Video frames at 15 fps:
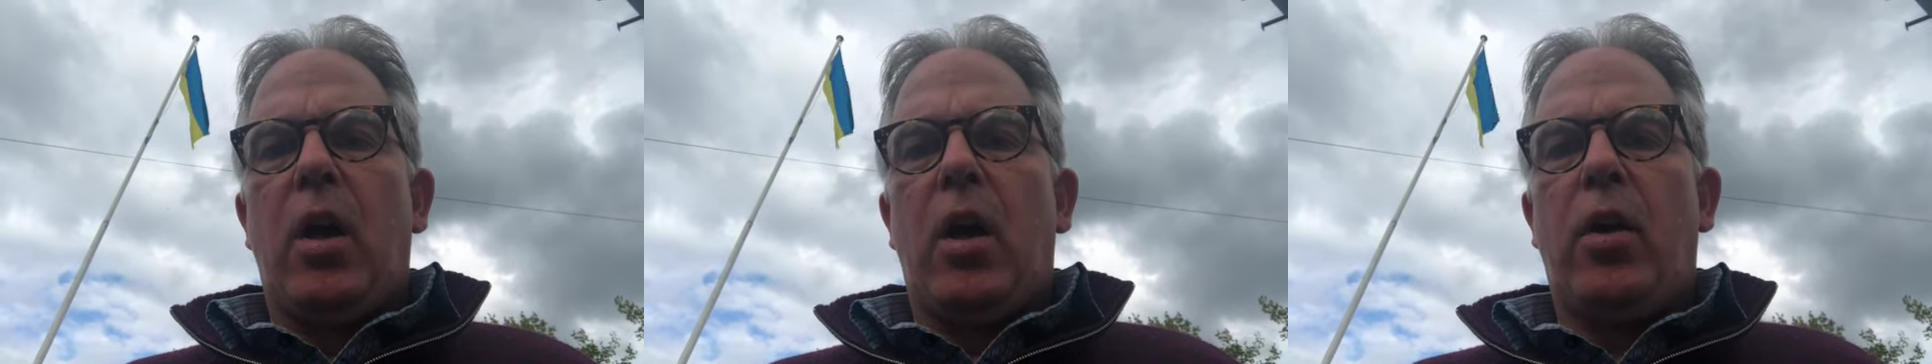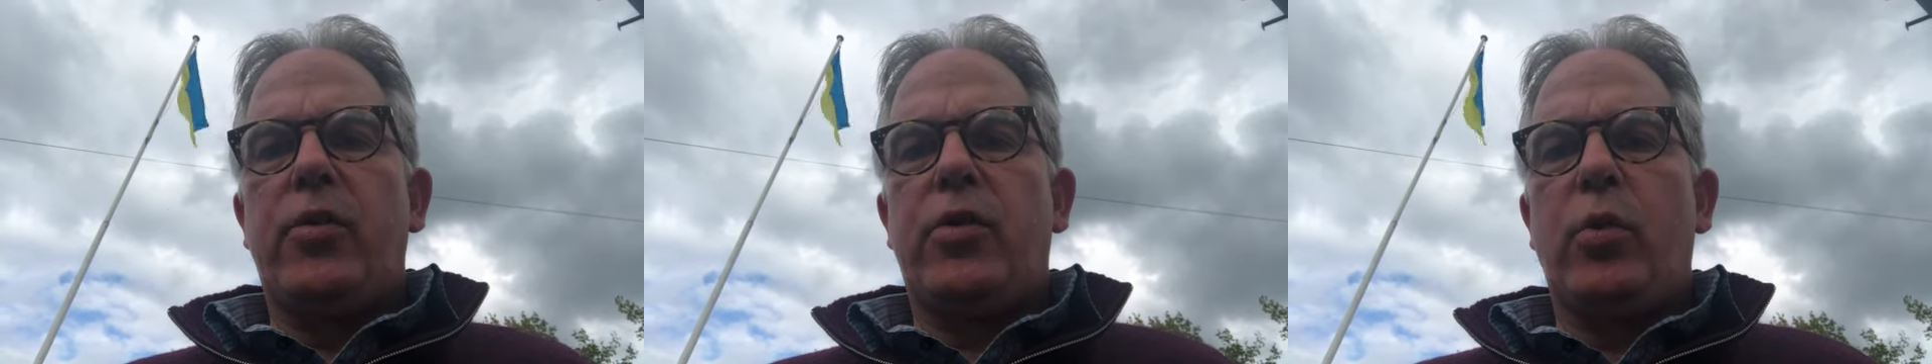
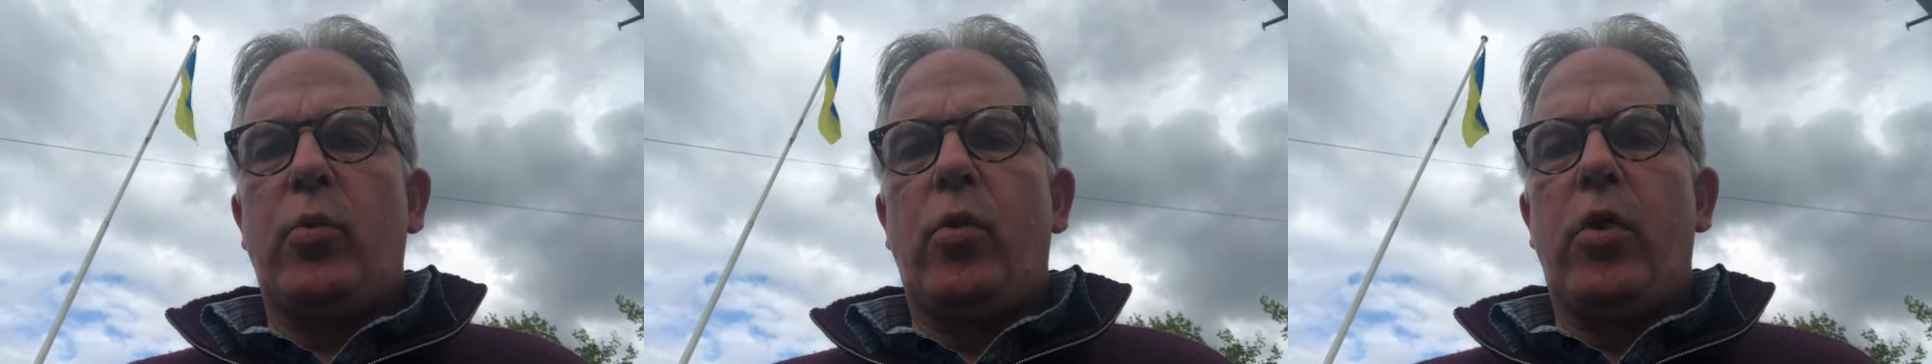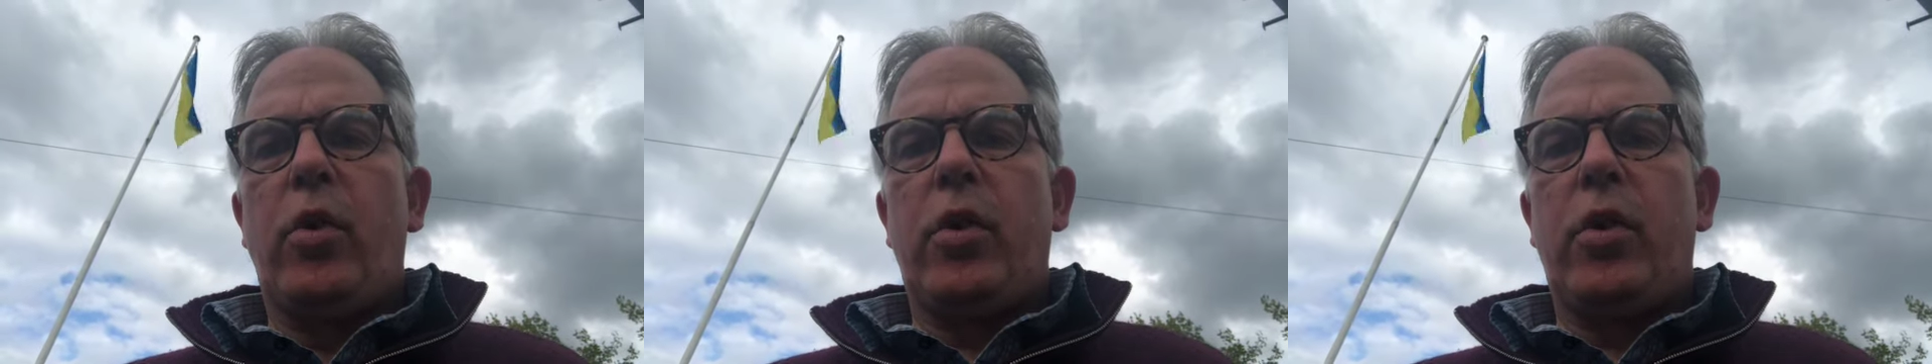How does it
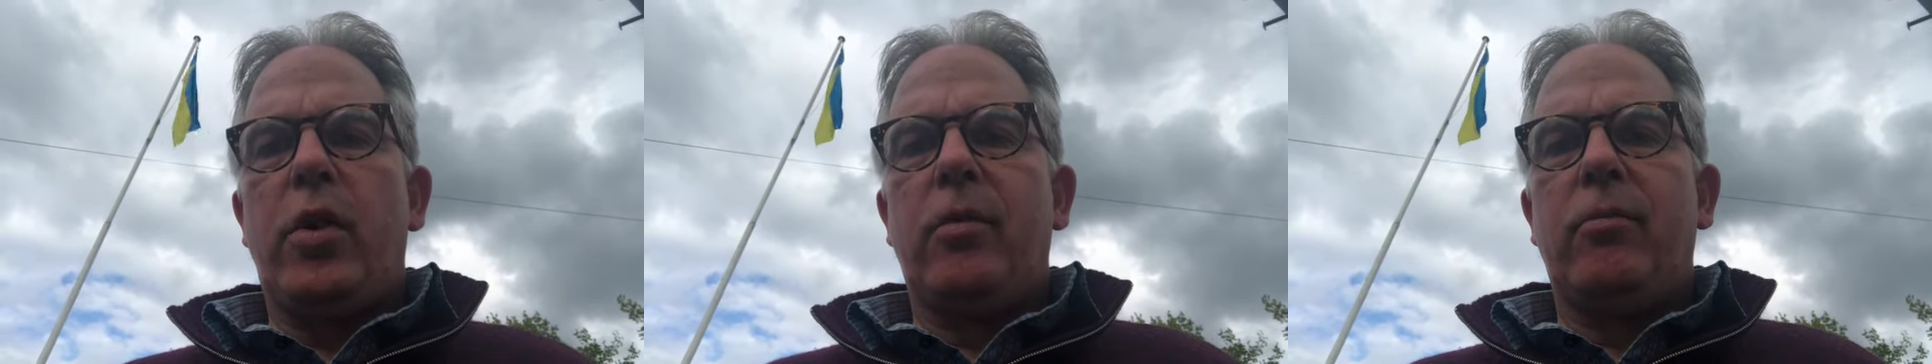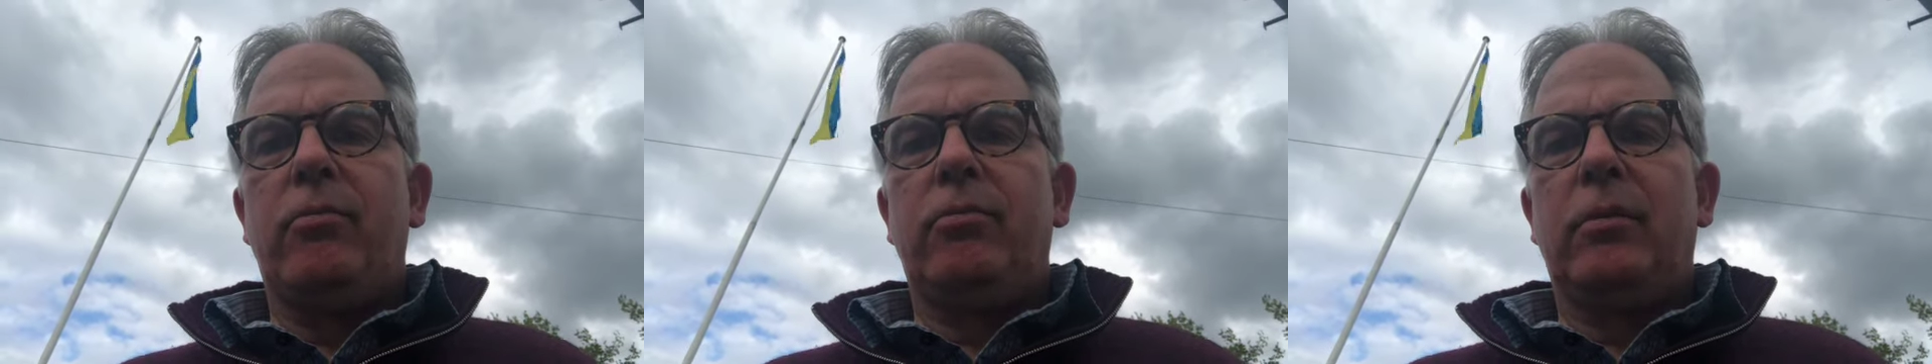work,
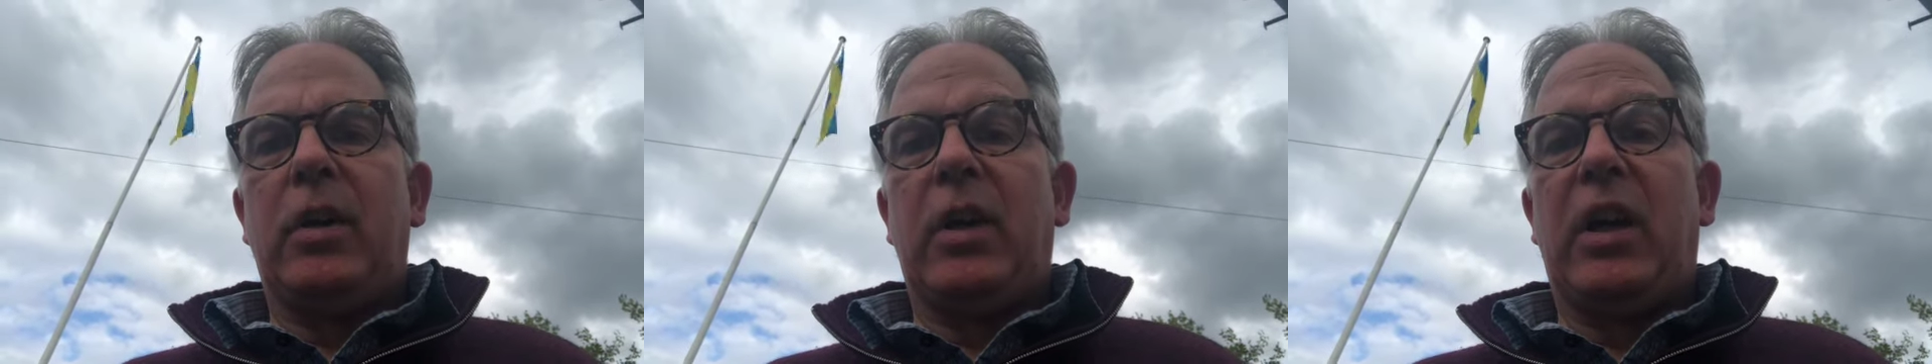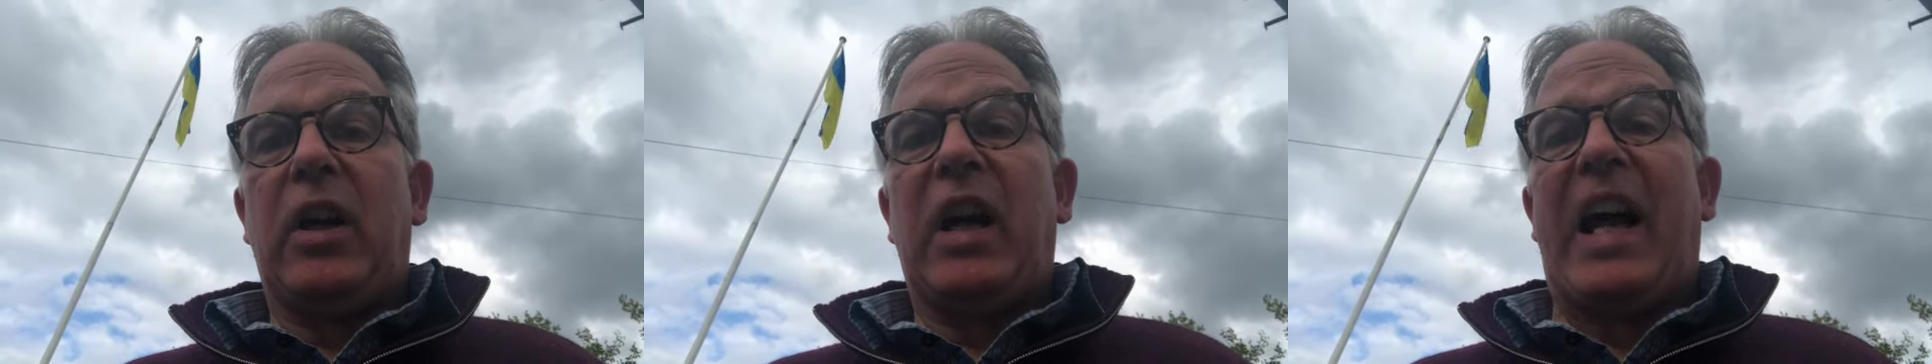
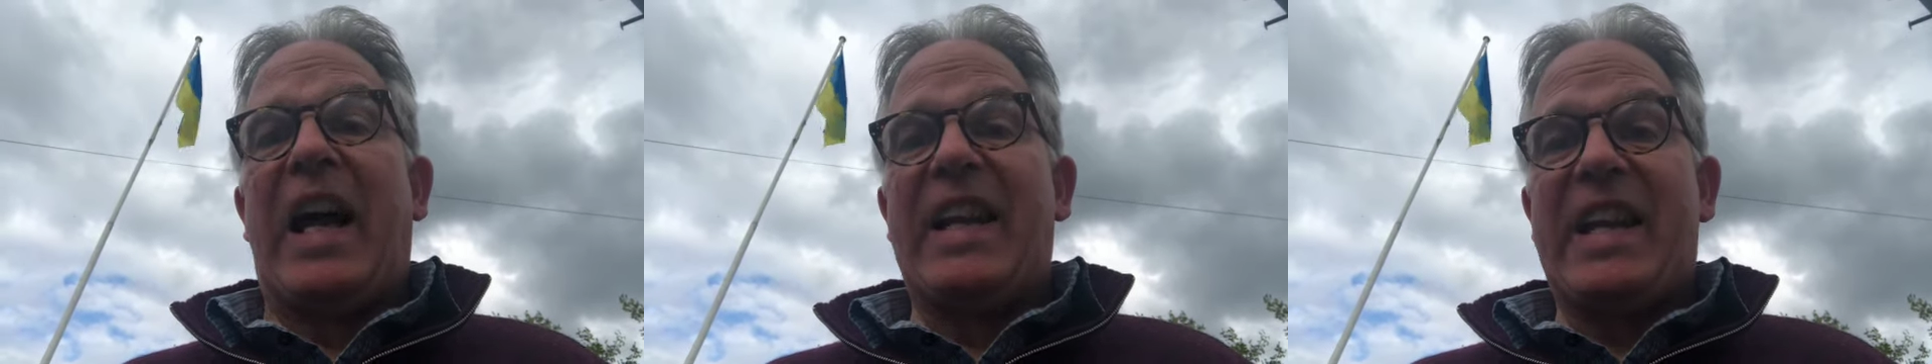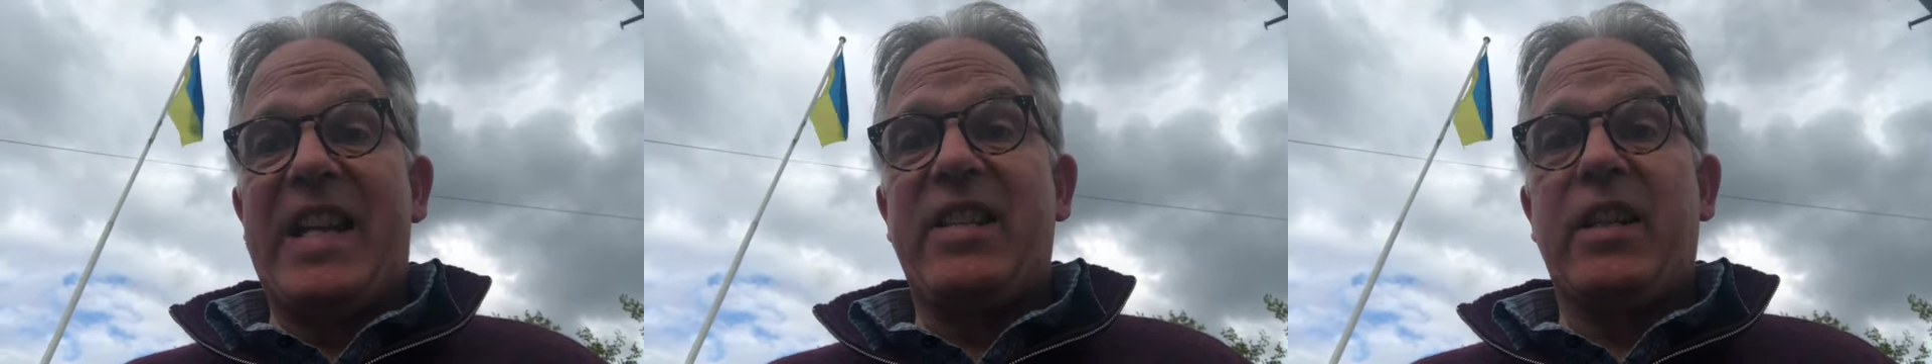
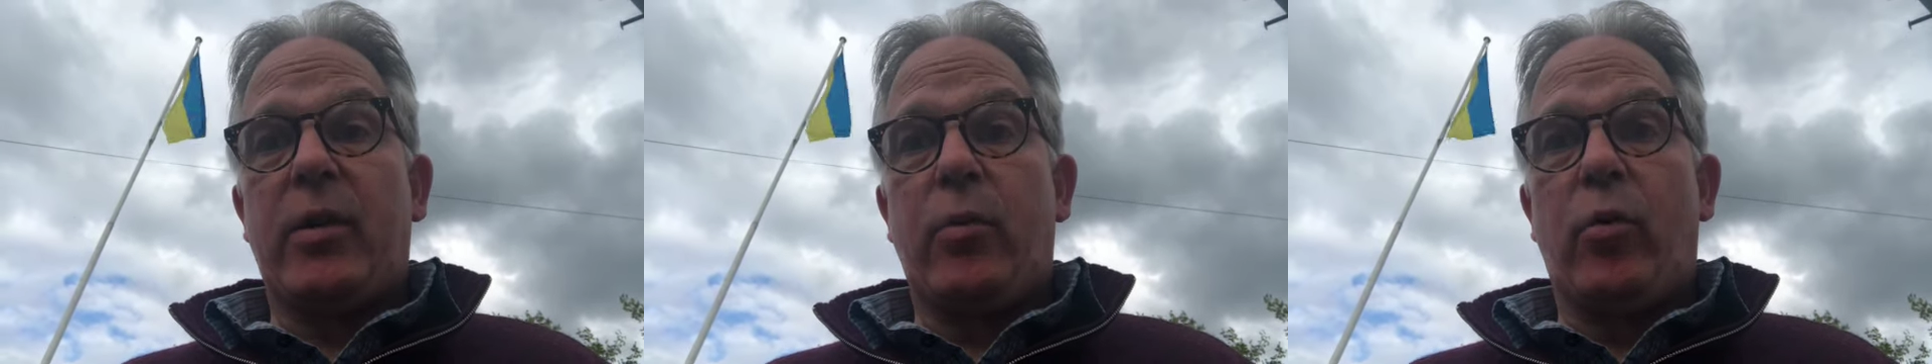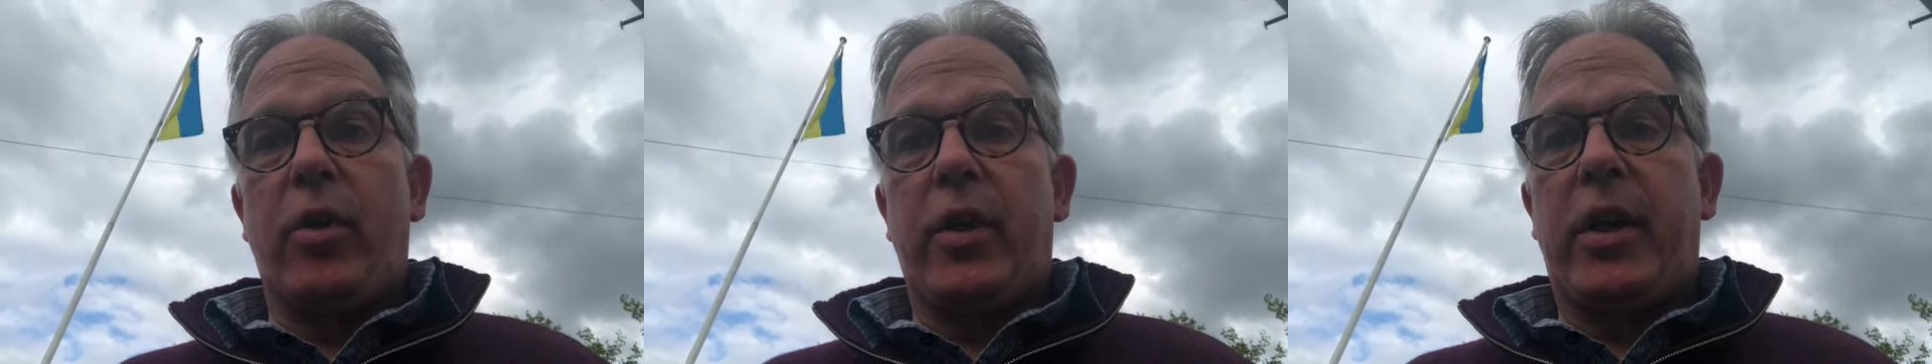and is
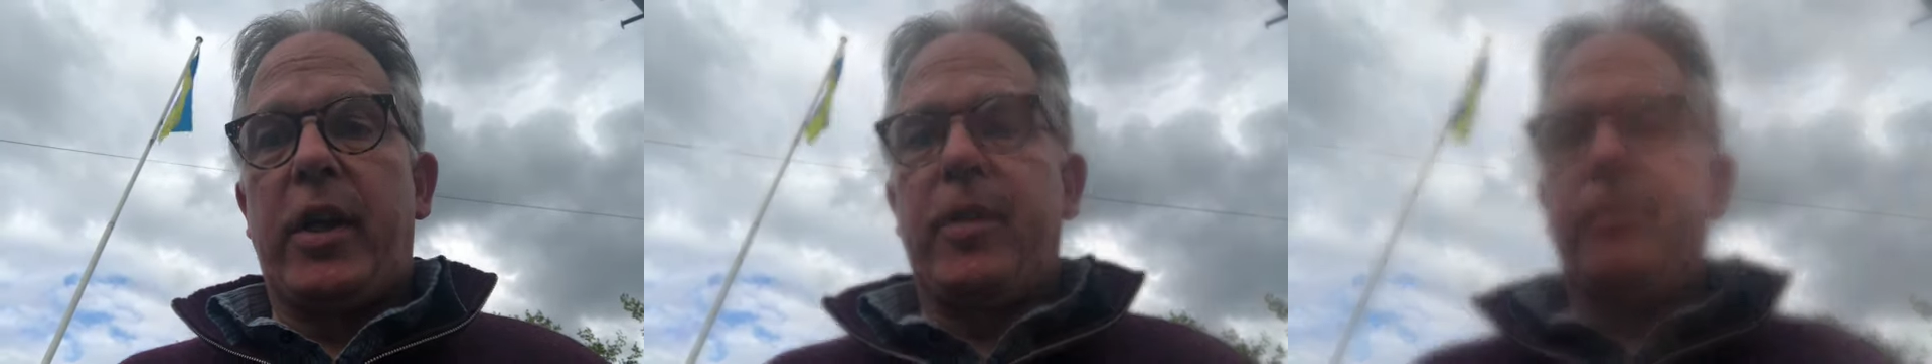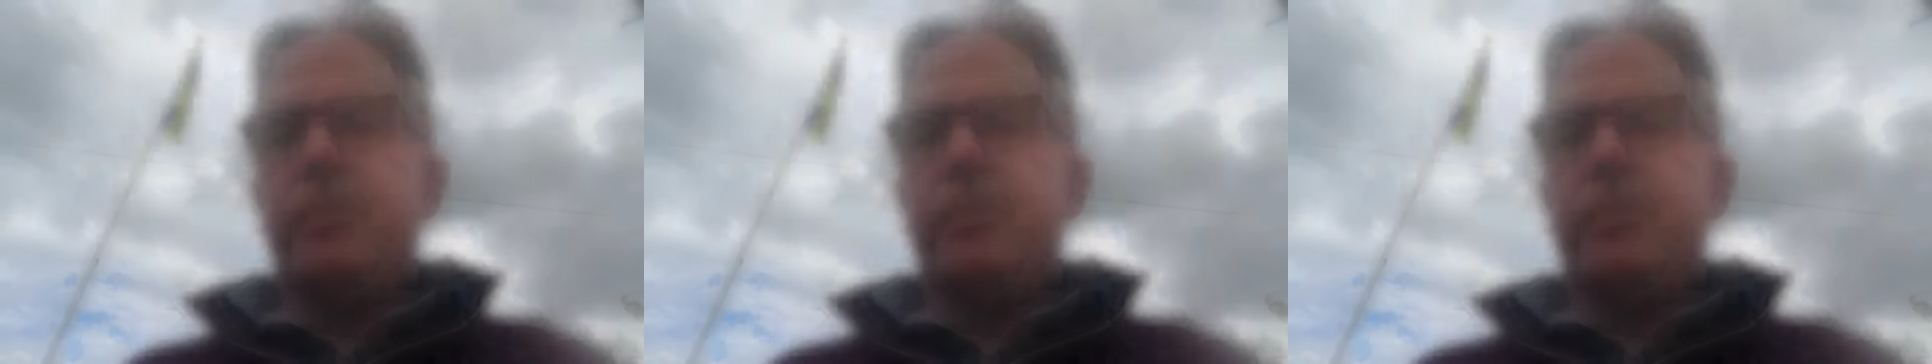it working?